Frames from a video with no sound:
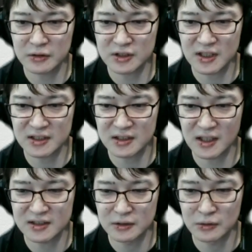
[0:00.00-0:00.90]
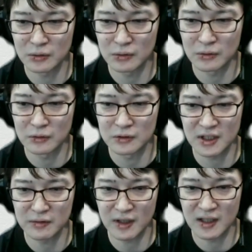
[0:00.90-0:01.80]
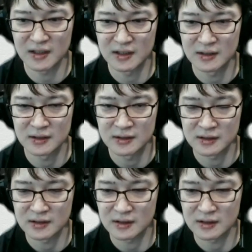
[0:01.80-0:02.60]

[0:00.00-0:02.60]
And for the freight and